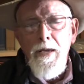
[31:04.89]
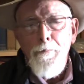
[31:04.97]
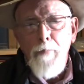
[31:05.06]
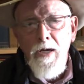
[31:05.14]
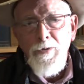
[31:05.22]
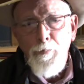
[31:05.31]

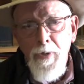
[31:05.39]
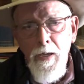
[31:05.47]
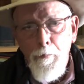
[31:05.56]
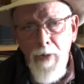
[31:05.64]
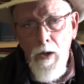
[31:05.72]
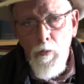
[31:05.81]
must be
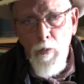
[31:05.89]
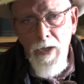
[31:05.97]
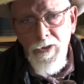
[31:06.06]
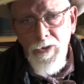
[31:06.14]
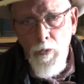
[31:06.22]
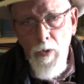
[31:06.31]
about
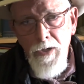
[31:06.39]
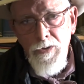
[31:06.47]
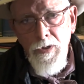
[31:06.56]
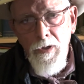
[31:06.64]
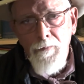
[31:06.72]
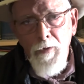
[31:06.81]

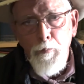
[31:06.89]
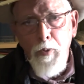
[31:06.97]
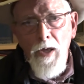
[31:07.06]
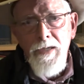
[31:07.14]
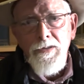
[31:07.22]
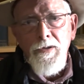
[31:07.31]
restoration of the
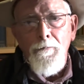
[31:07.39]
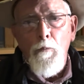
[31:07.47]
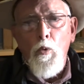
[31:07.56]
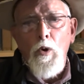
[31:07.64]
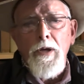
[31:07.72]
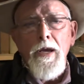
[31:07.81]
place of
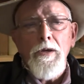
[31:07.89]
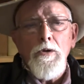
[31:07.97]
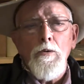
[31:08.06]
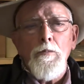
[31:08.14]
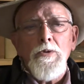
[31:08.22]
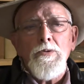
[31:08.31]
working
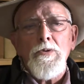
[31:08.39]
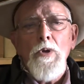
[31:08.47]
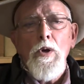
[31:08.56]
humans